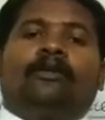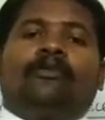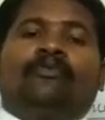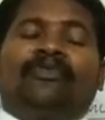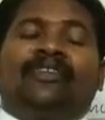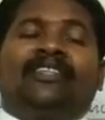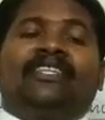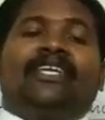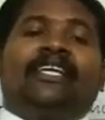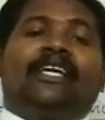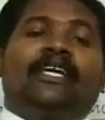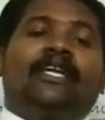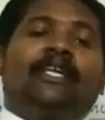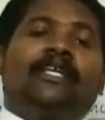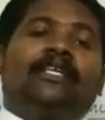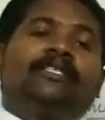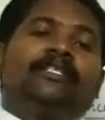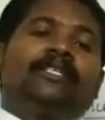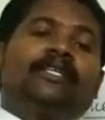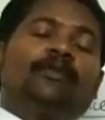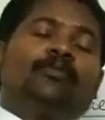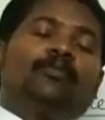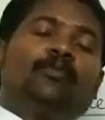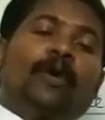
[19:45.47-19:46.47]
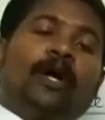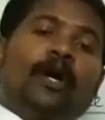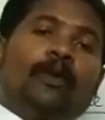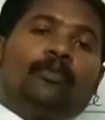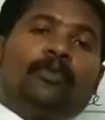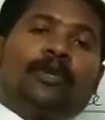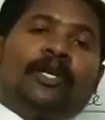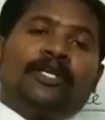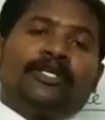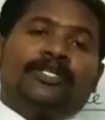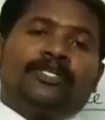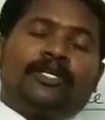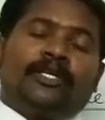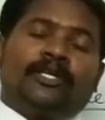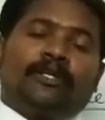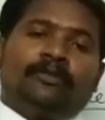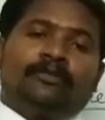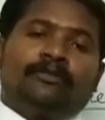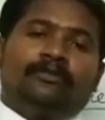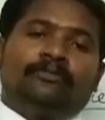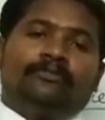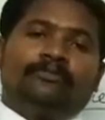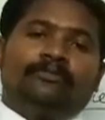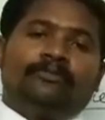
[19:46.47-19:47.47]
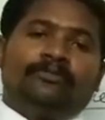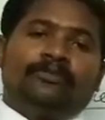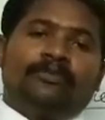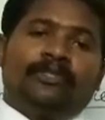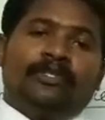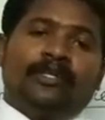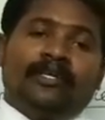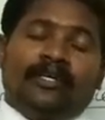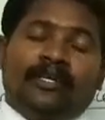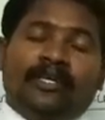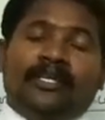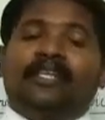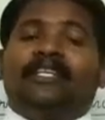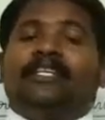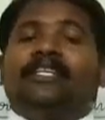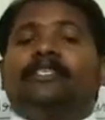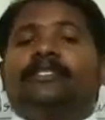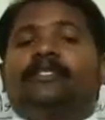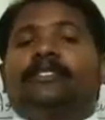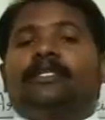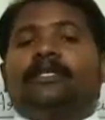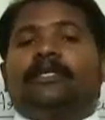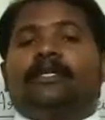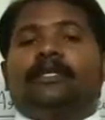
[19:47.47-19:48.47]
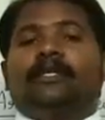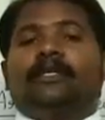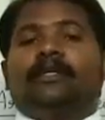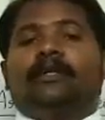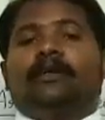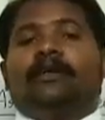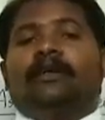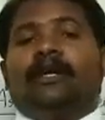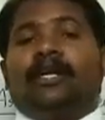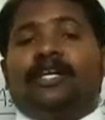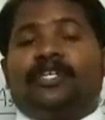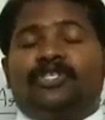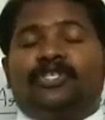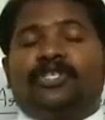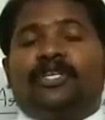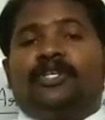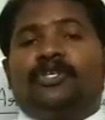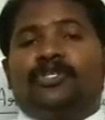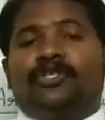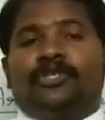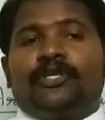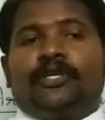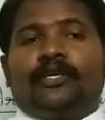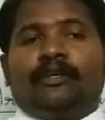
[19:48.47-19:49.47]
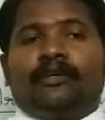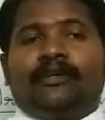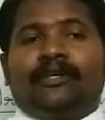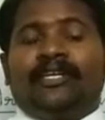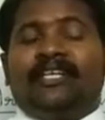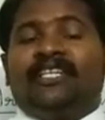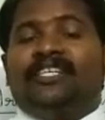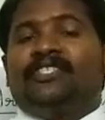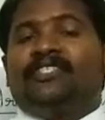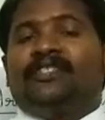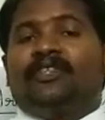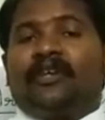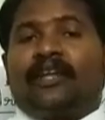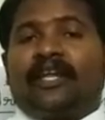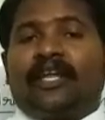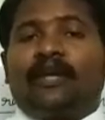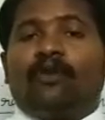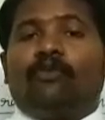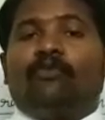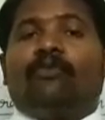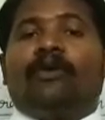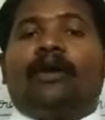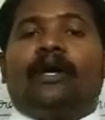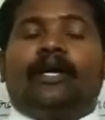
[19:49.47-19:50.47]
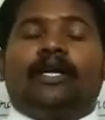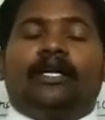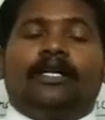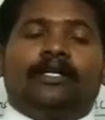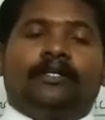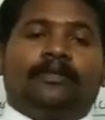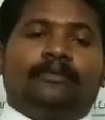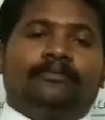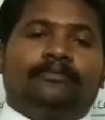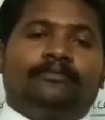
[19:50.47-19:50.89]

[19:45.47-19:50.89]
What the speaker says: With increasing population, it is essential, it is required